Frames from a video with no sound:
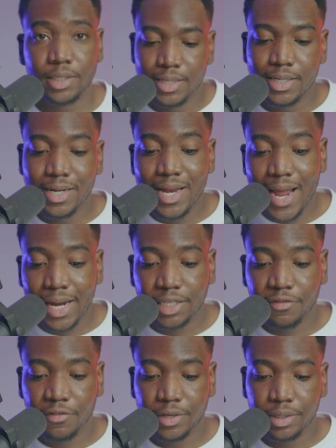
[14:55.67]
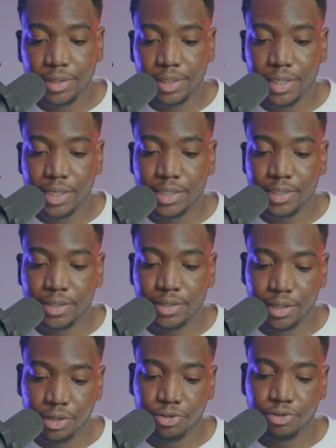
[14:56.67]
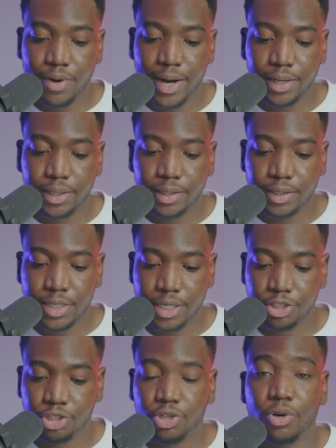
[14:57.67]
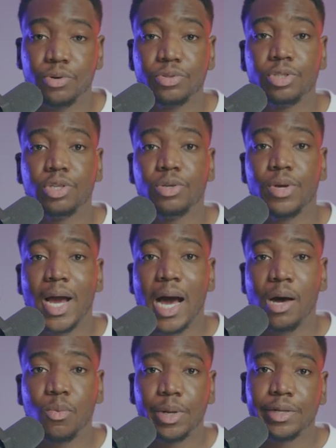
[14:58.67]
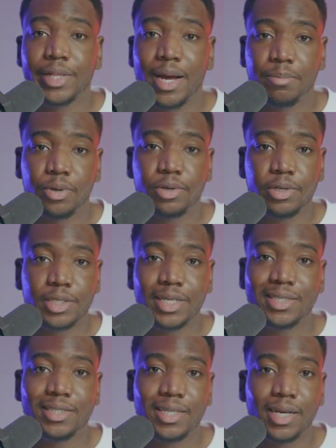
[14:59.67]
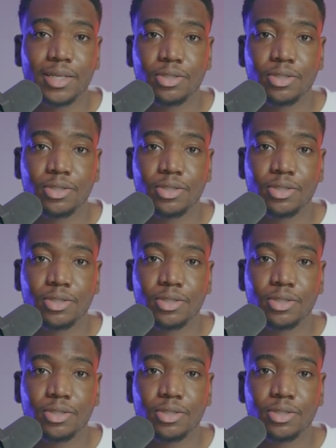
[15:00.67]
The next field is a sales rank that shows you how well that product is selling.